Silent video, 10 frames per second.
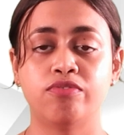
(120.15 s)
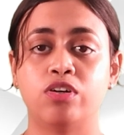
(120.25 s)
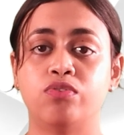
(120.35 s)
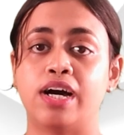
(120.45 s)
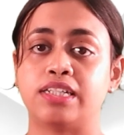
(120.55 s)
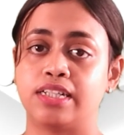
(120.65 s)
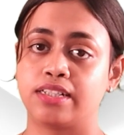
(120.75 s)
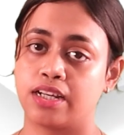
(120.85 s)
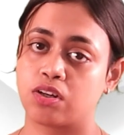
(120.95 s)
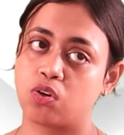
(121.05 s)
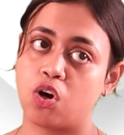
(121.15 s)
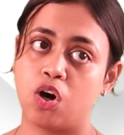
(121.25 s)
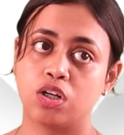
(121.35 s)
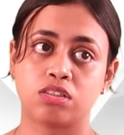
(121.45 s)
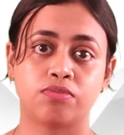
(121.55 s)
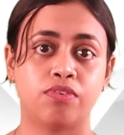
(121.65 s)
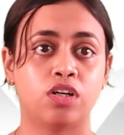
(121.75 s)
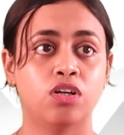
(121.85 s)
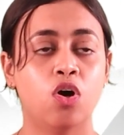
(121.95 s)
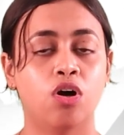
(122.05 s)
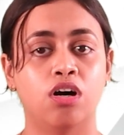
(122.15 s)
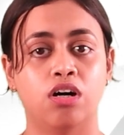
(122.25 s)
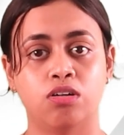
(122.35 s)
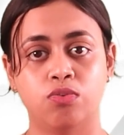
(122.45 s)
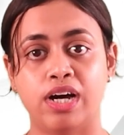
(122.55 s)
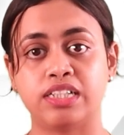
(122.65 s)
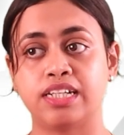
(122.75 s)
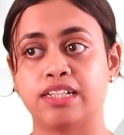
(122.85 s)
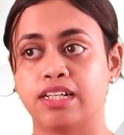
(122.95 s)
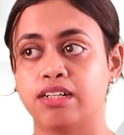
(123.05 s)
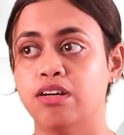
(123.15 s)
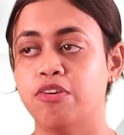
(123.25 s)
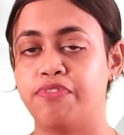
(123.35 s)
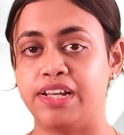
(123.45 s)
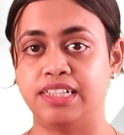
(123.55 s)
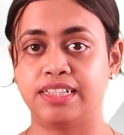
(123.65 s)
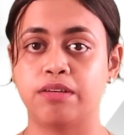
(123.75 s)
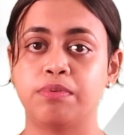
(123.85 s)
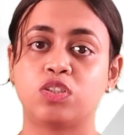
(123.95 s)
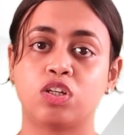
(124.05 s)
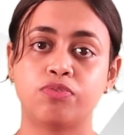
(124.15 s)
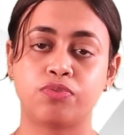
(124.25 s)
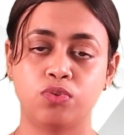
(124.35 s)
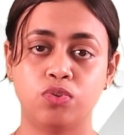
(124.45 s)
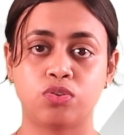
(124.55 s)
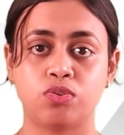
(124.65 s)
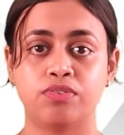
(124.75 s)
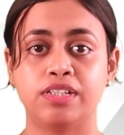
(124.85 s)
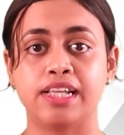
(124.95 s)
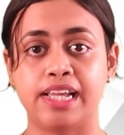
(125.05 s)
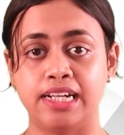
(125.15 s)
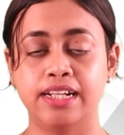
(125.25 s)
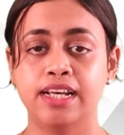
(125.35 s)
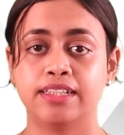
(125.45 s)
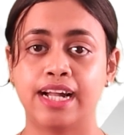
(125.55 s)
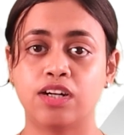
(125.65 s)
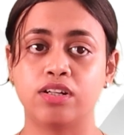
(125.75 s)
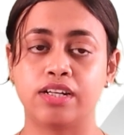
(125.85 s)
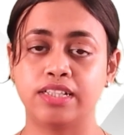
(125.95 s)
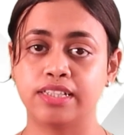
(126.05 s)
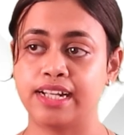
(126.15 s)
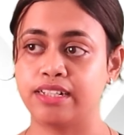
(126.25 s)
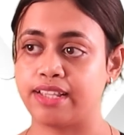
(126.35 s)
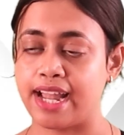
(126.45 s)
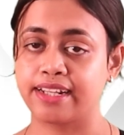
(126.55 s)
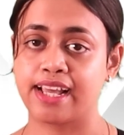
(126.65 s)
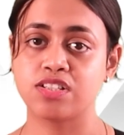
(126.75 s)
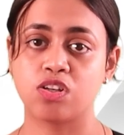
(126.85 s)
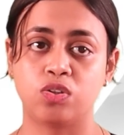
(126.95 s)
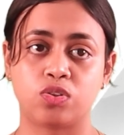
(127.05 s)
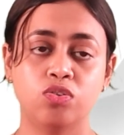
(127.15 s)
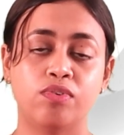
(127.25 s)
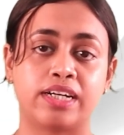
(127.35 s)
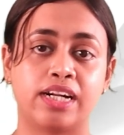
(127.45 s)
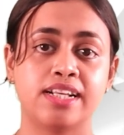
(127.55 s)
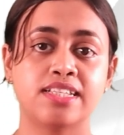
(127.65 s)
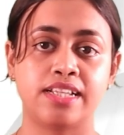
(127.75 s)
for washing the clothes, for washing the vegetables or fruits we will eat, that in that case also water is